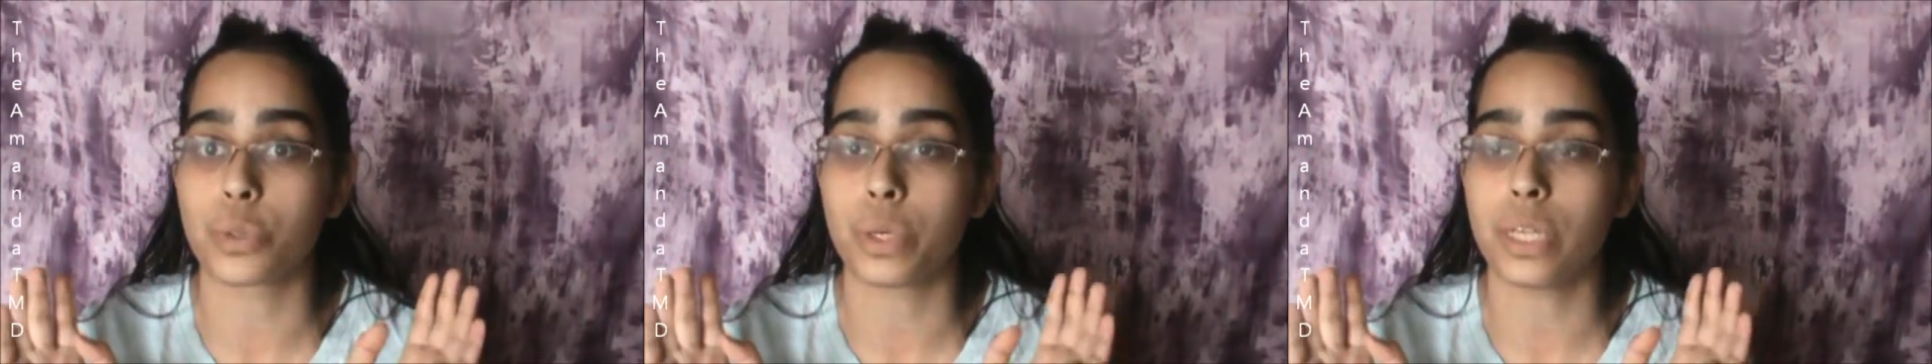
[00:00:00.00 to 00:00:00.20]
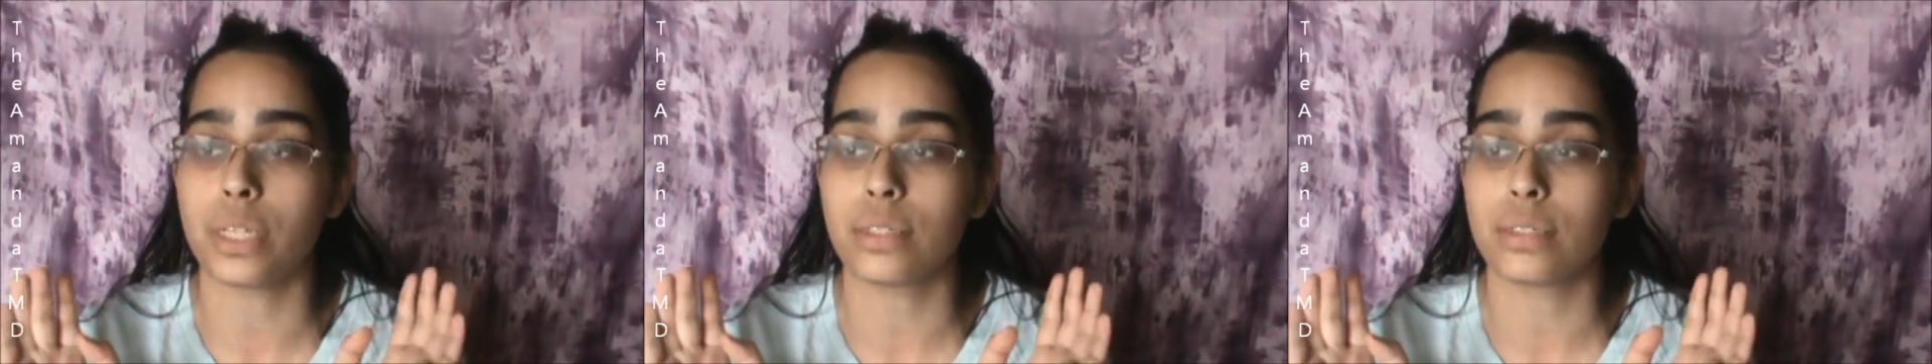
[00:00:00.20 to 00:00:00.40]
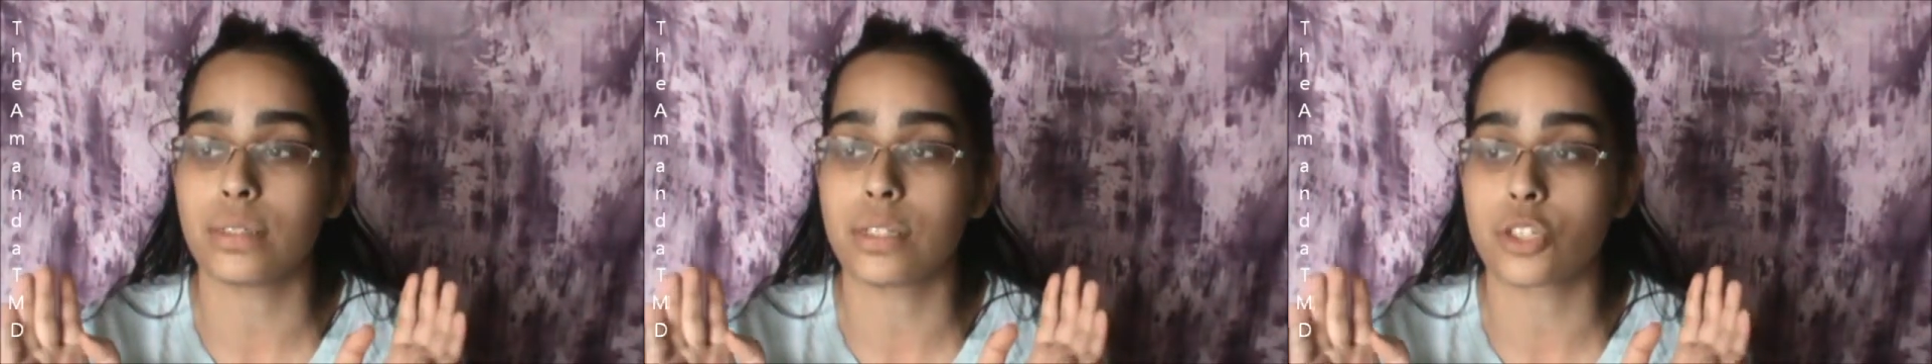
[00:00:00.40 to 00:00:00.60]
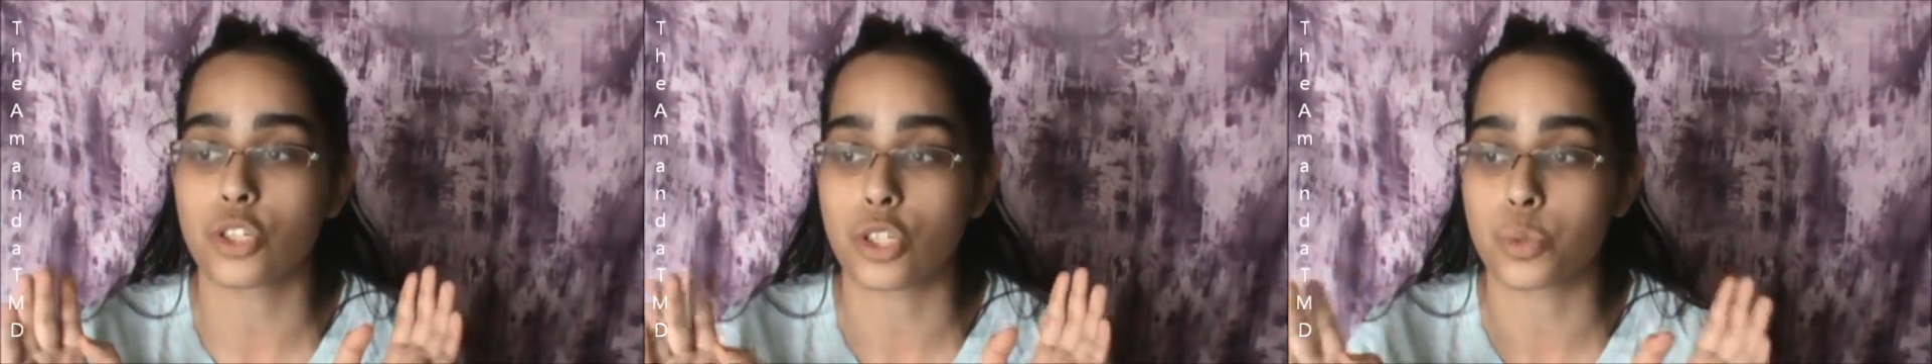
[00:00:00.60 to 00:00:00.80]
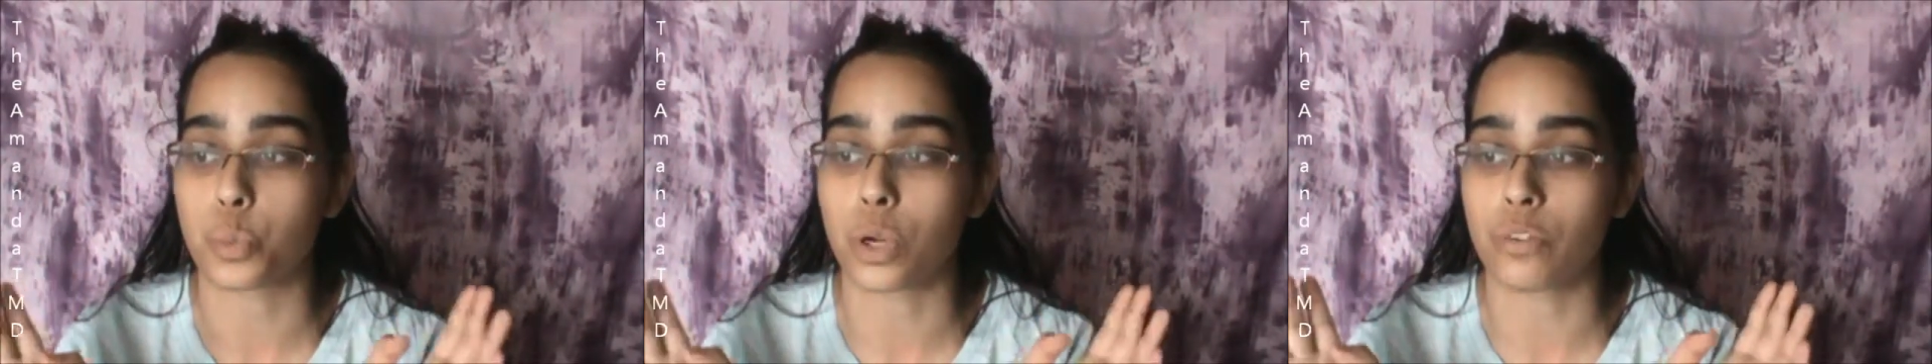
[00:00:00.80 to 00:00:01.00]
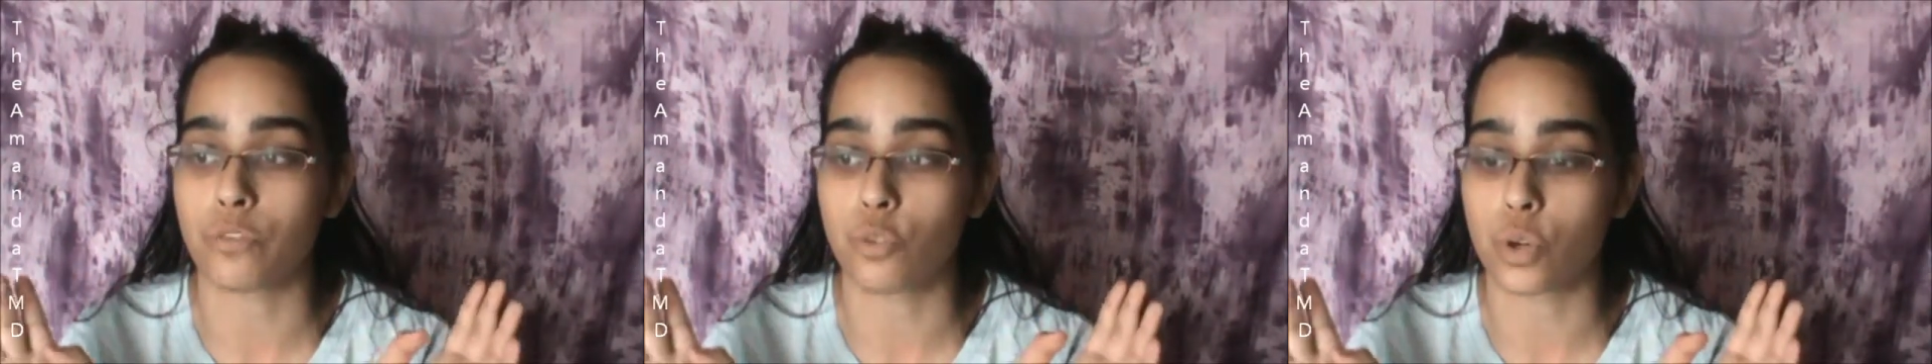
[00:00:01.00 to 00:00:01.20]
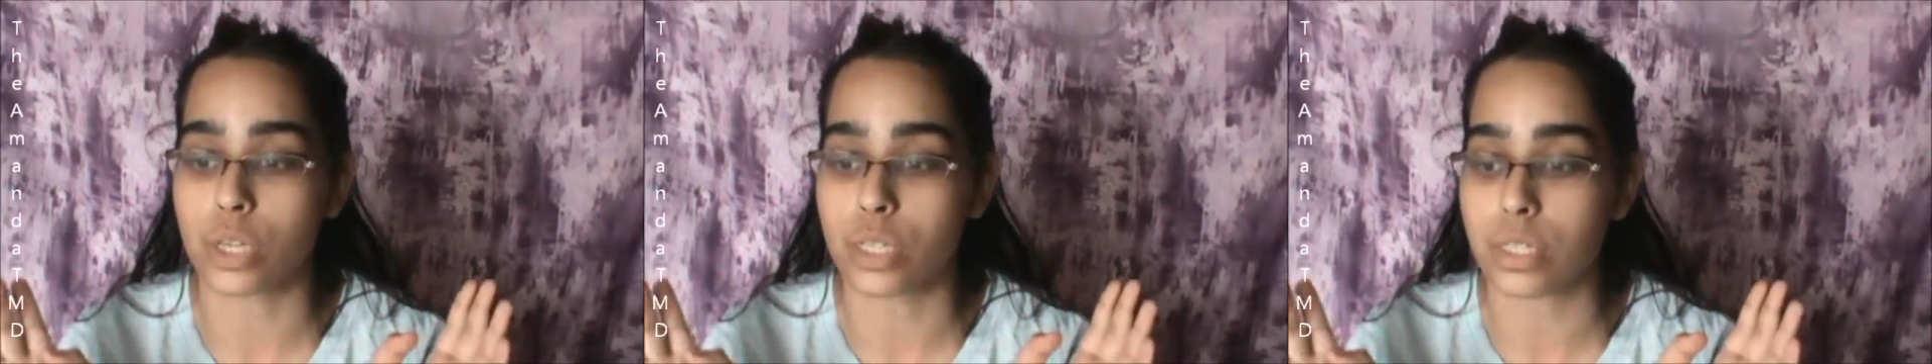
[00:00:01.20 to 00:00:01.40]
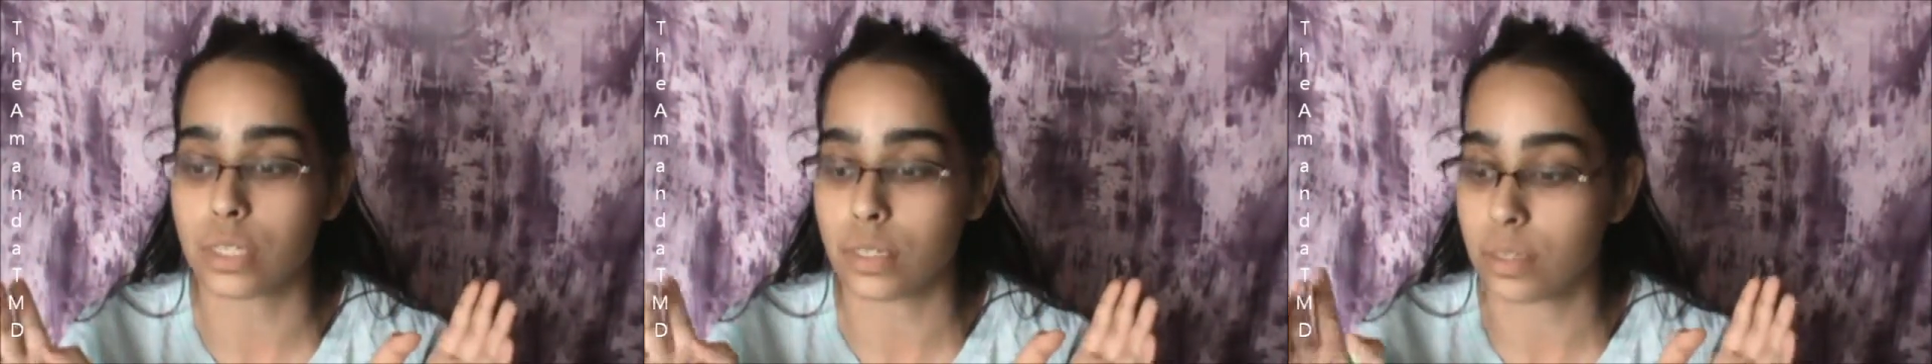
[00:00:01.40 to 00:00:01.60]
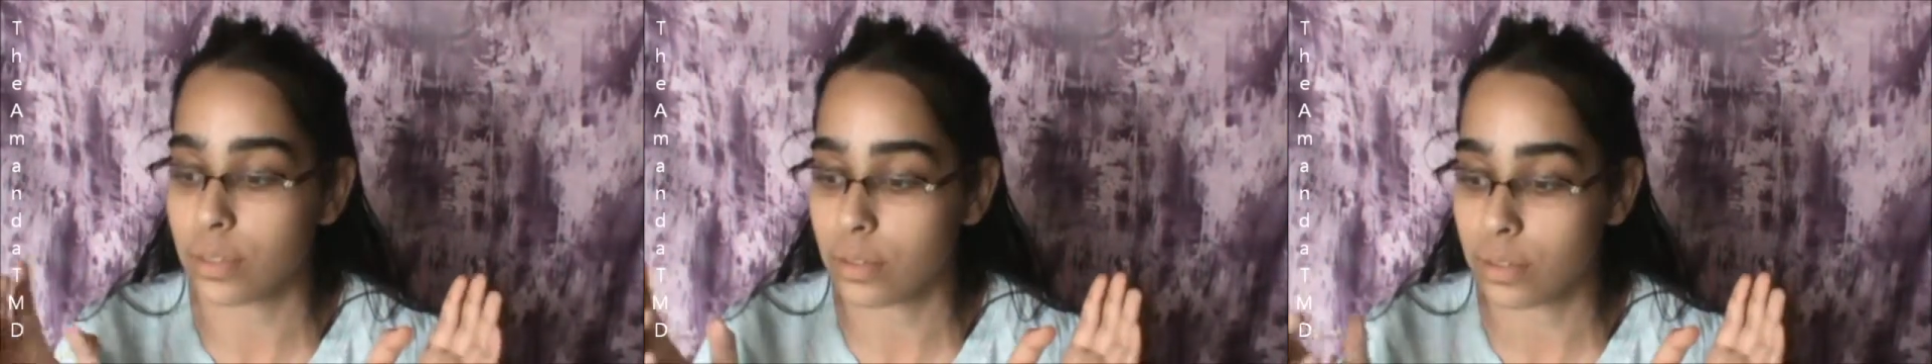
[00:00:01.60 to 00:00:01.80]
it, it's just one force,